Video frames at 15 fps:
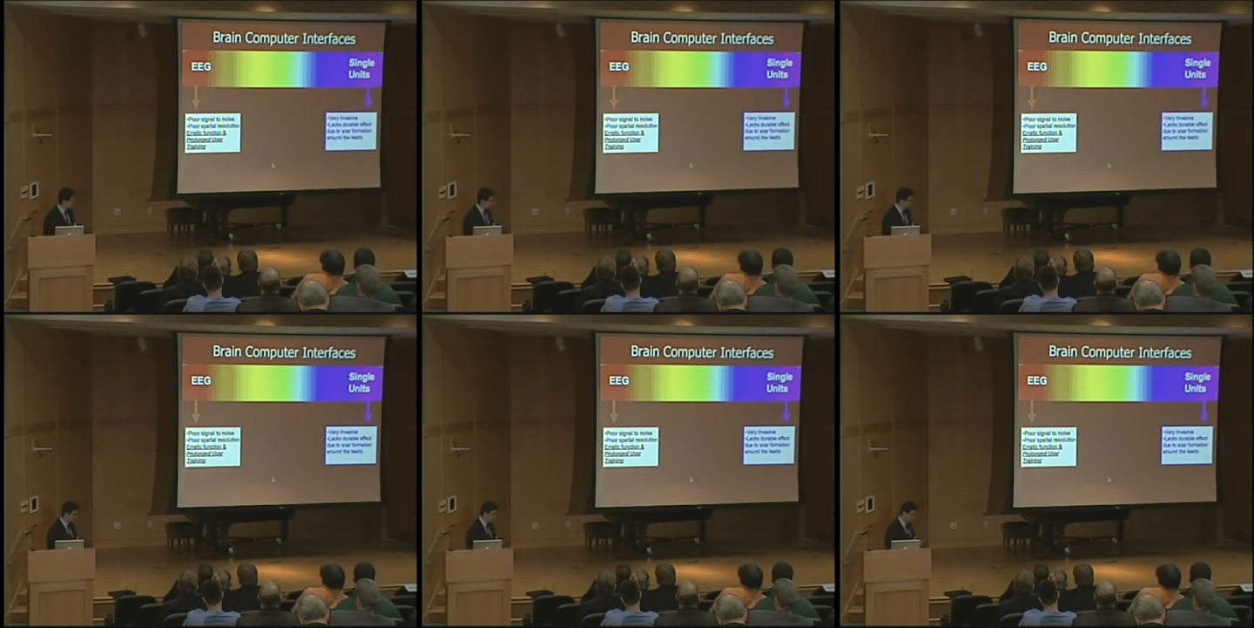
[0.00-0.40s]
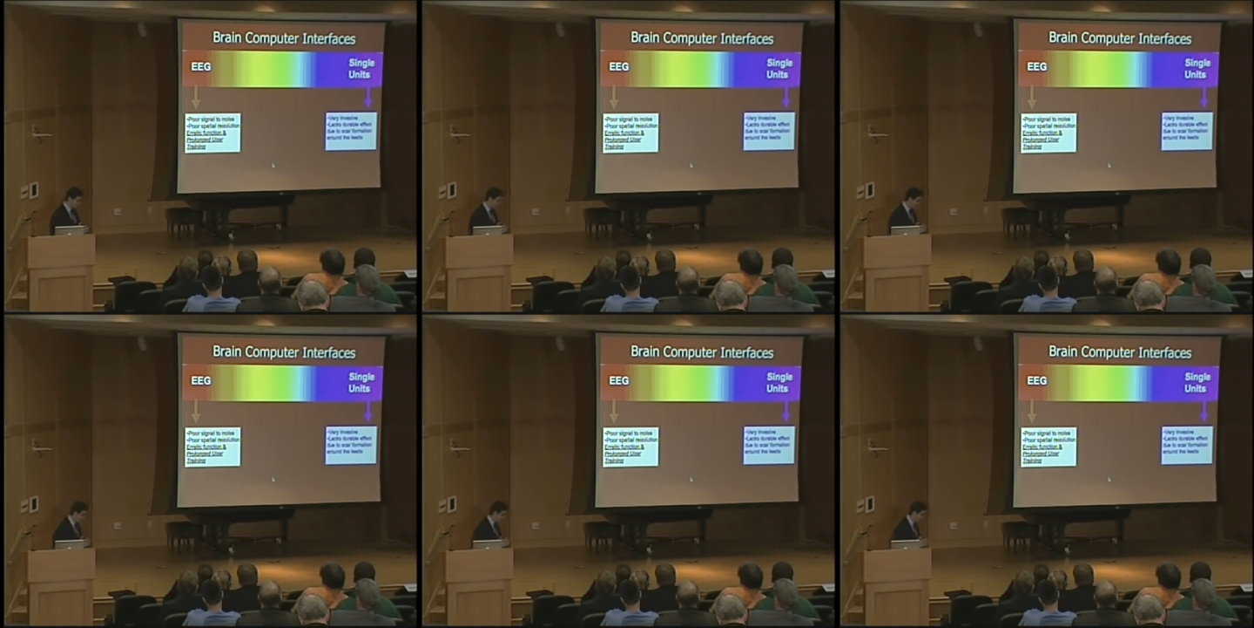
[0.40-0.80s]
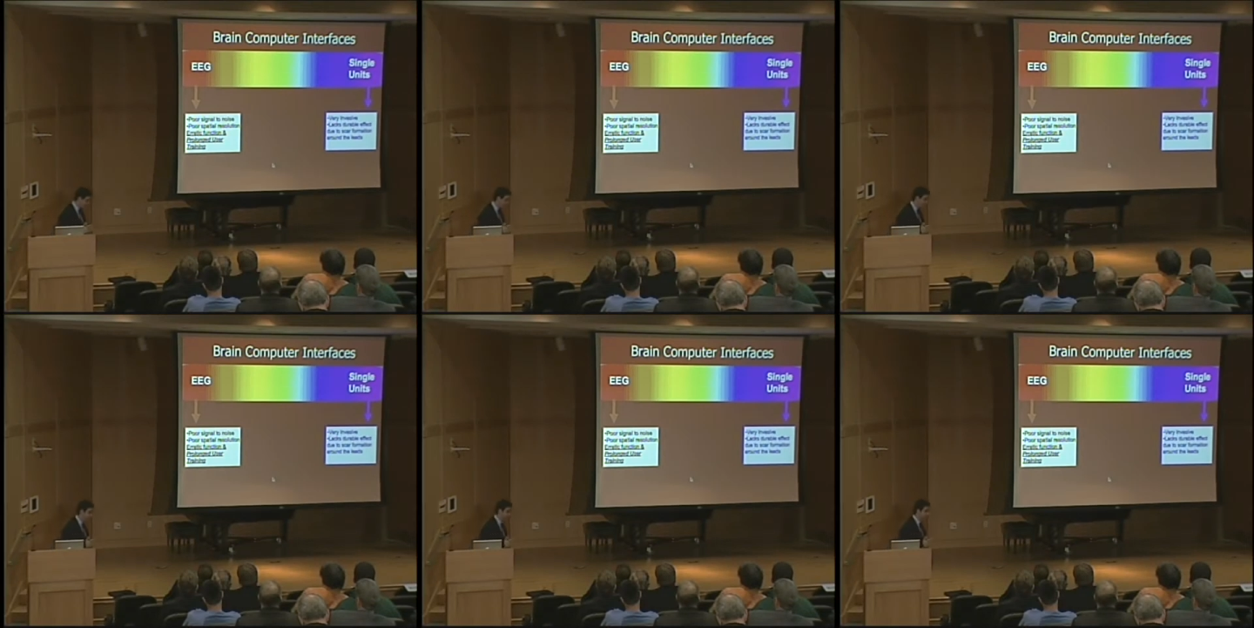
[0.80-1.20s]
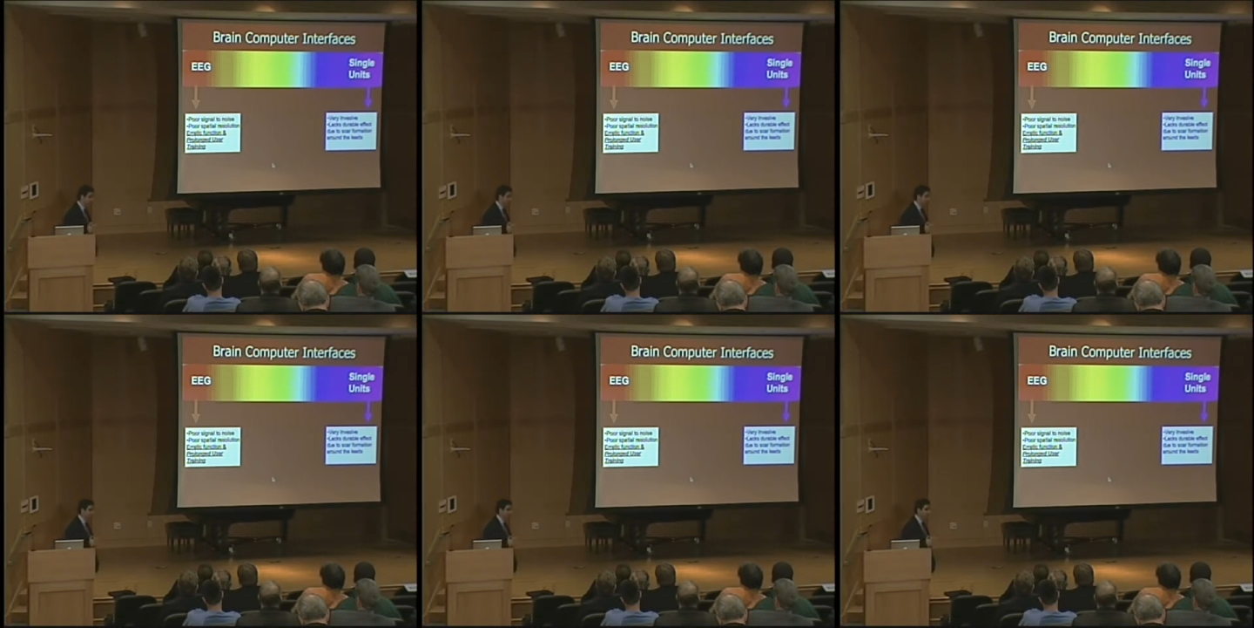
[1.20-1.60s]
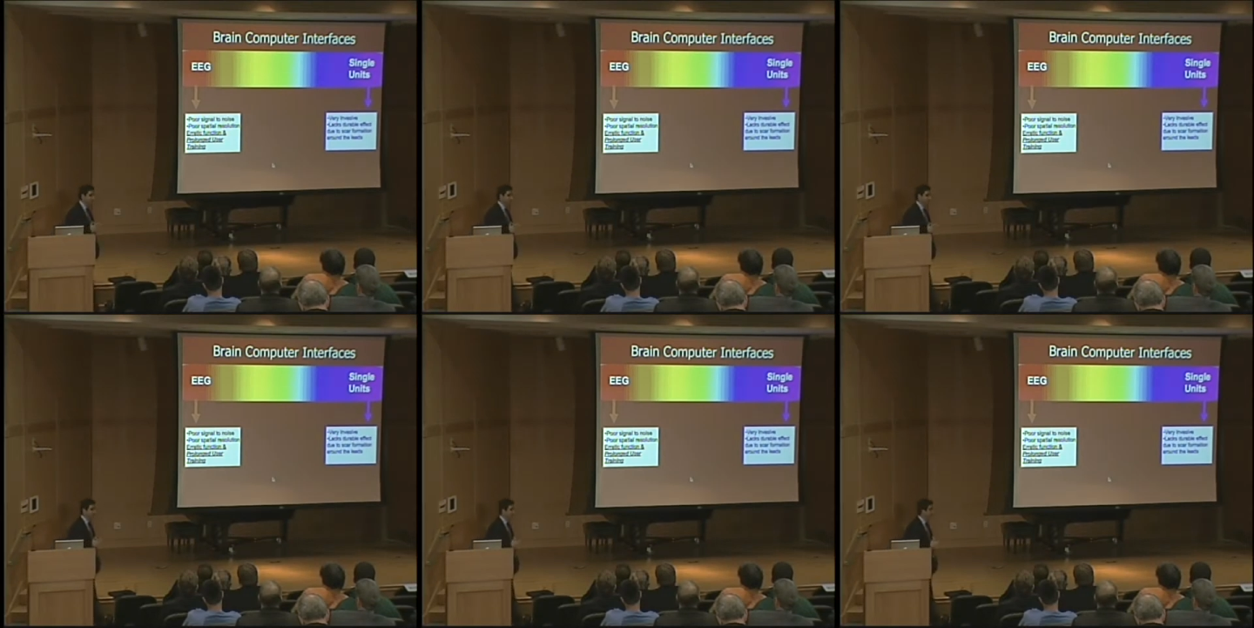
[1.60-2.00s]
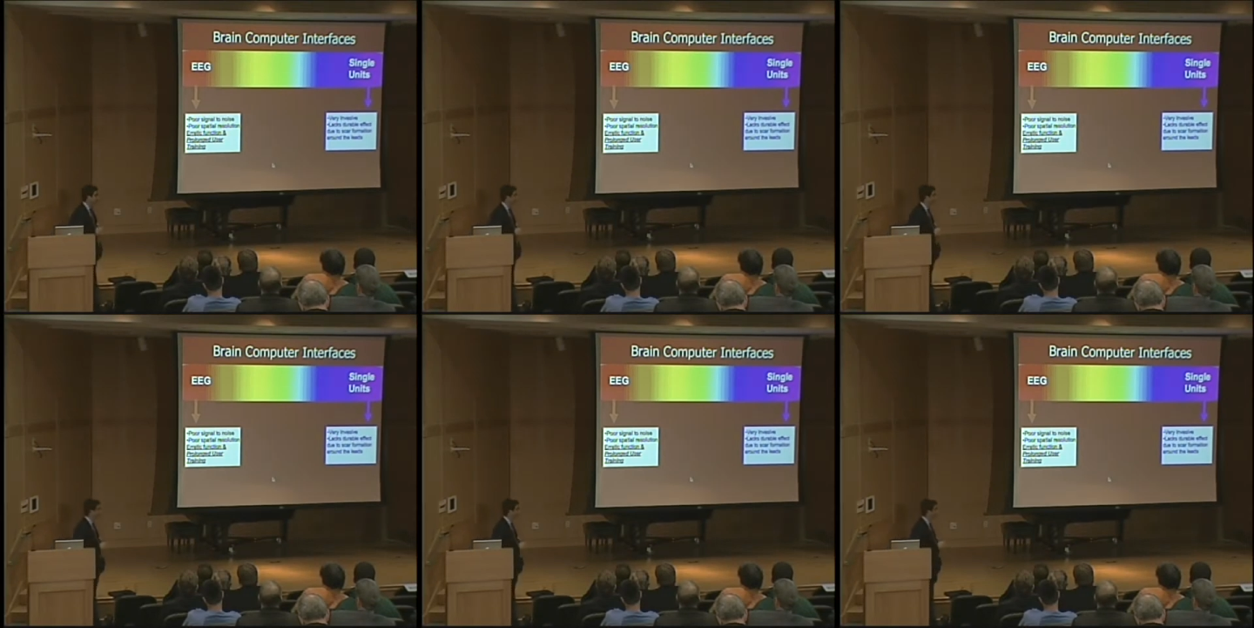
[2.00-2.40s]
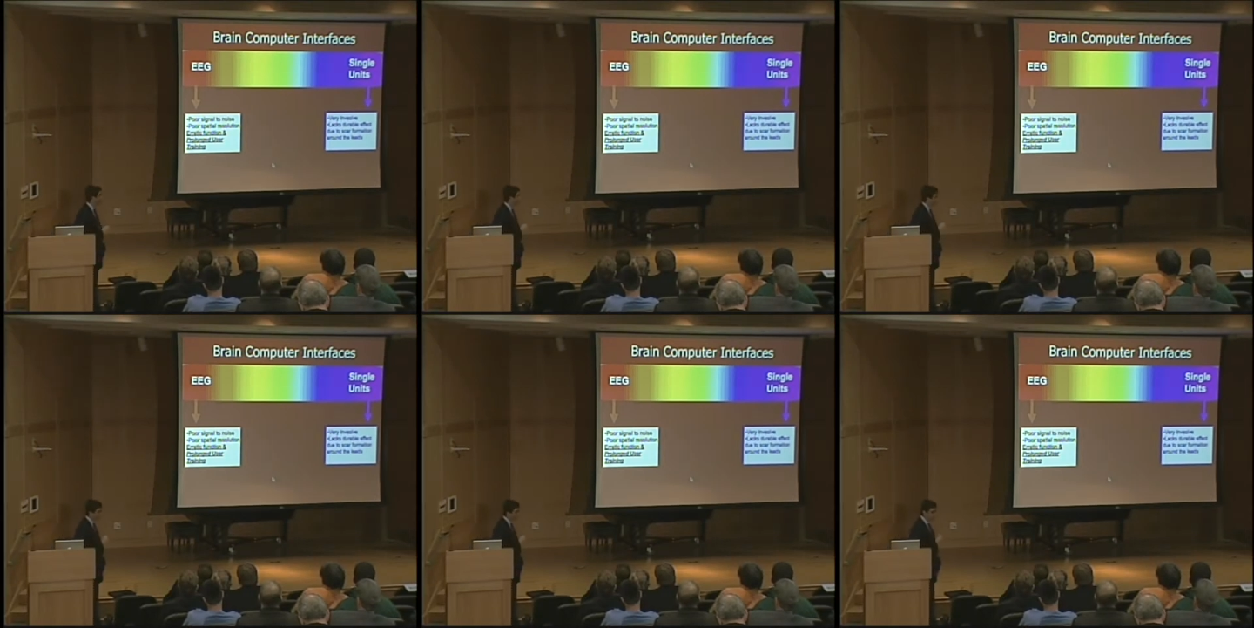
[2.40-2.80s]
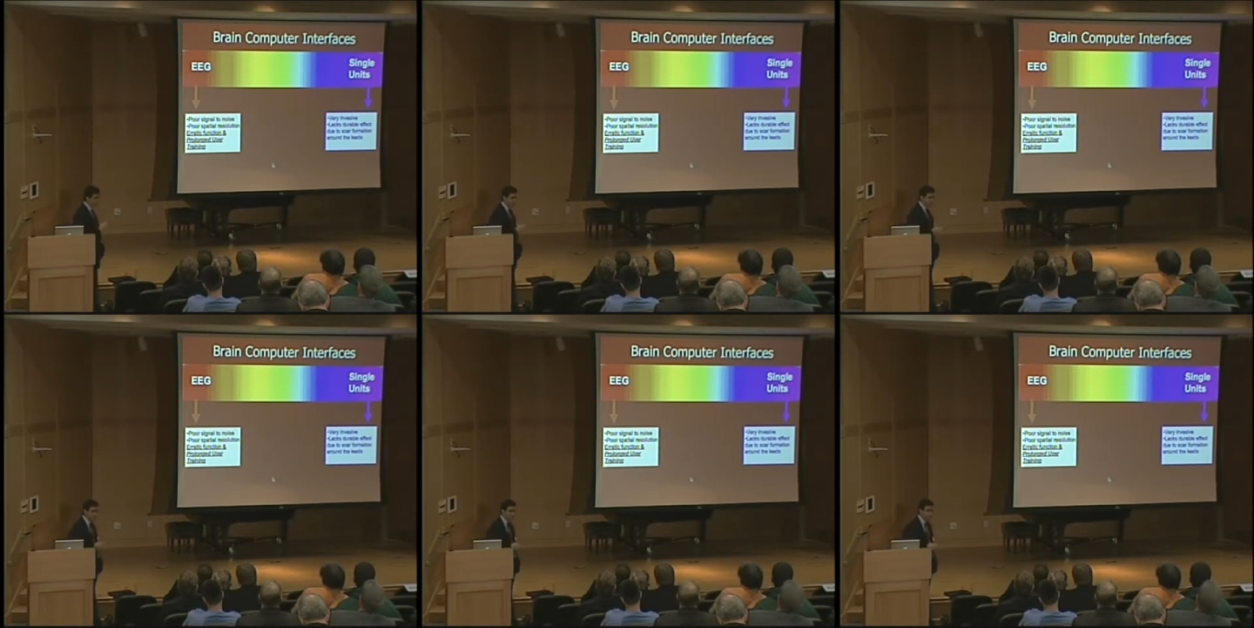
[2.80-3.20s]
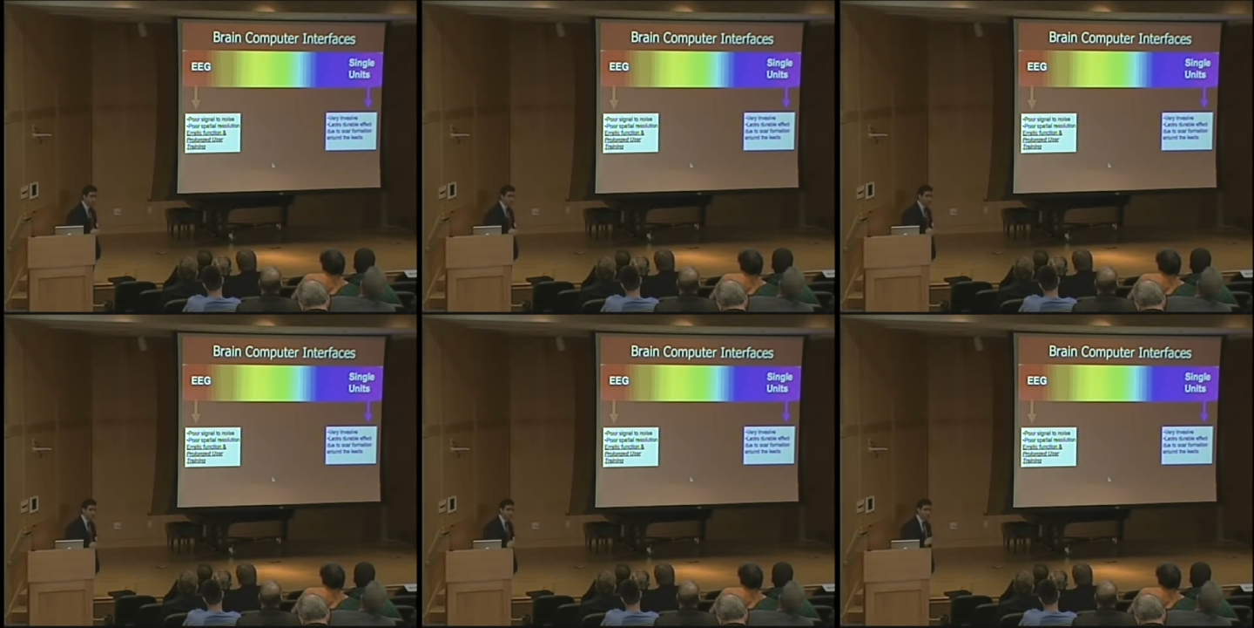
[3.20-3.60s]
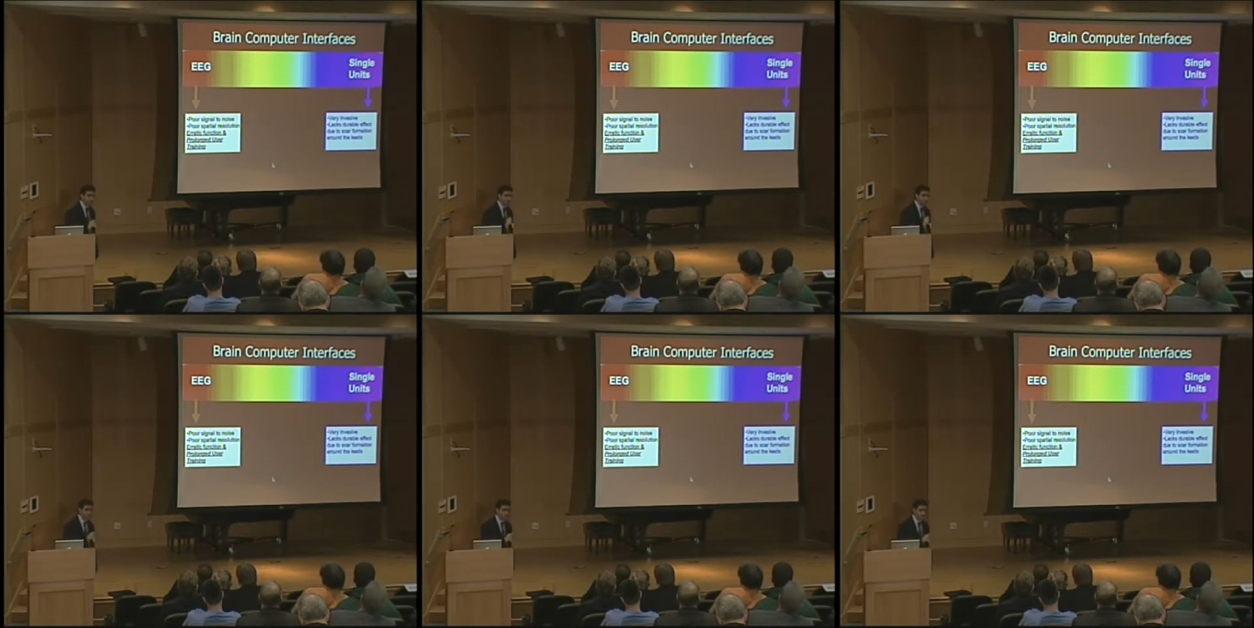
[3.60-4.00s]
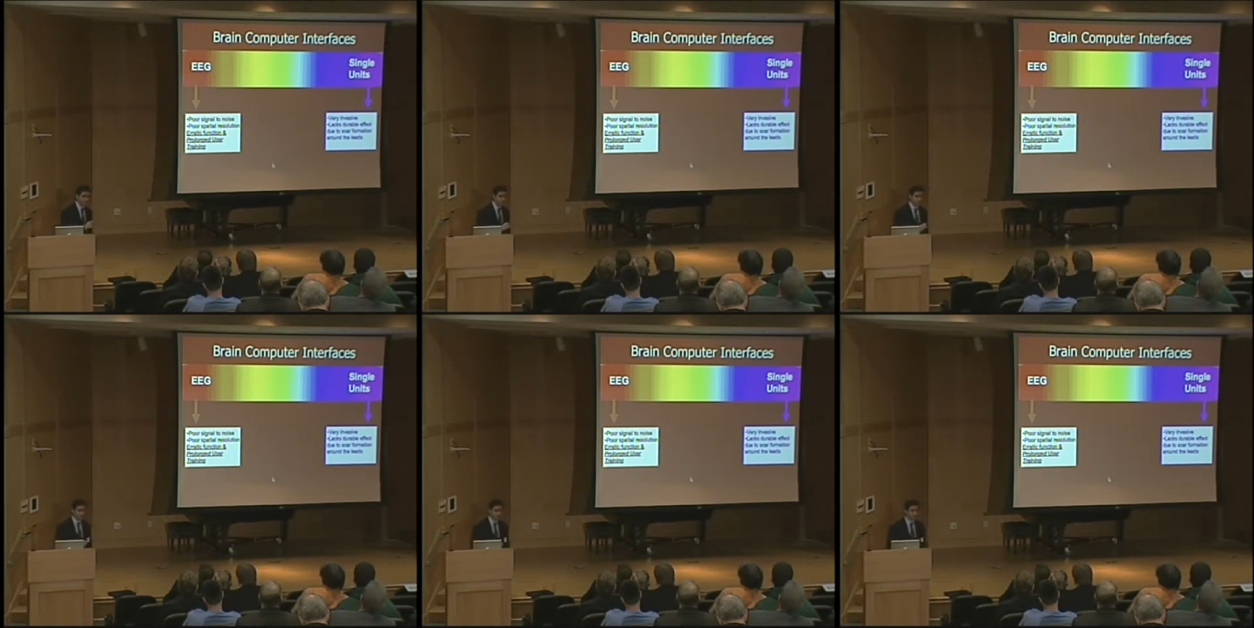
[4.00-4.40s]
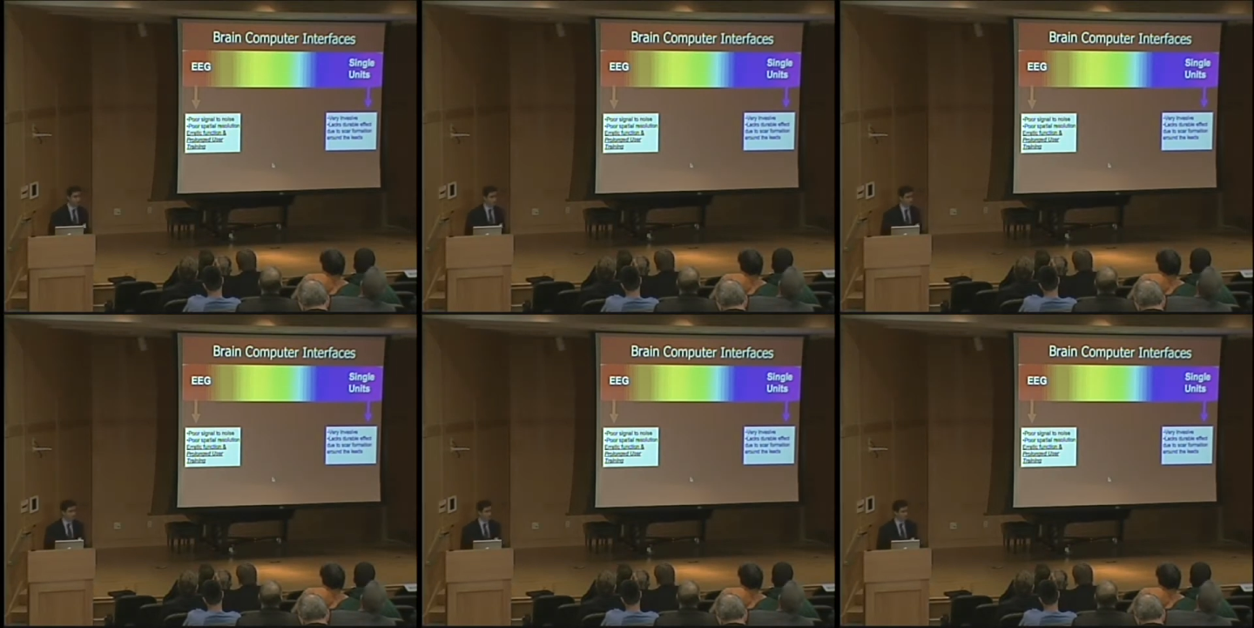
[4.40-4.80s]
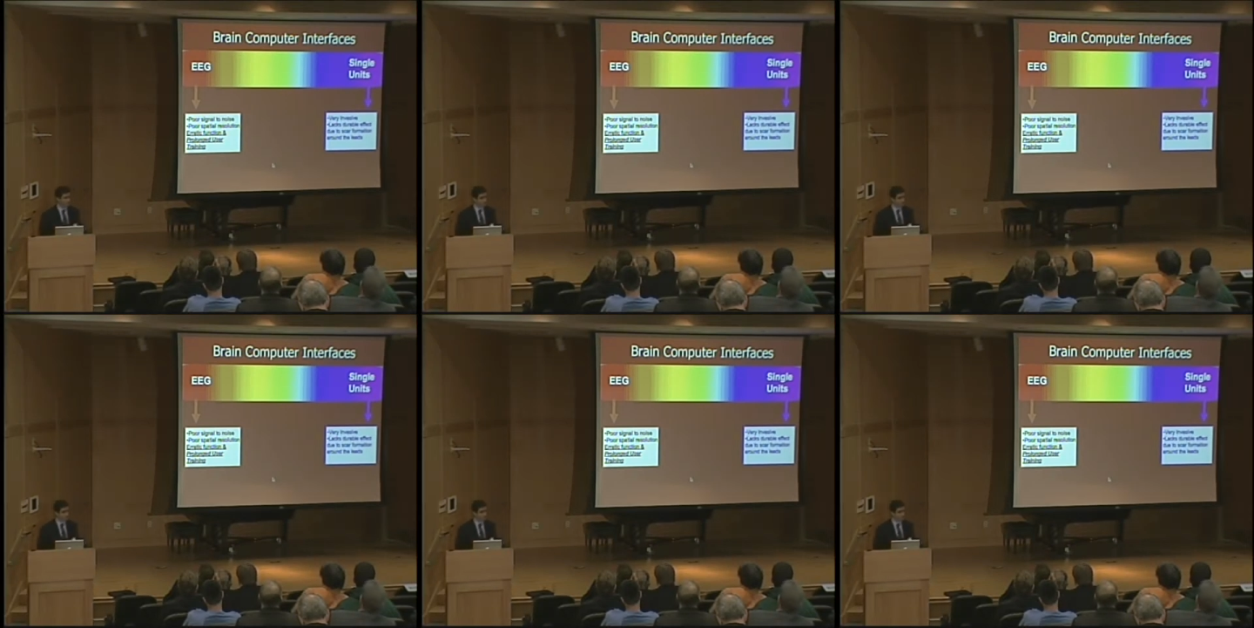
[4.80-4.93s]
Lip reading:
No face is visible, so there are no lips to read.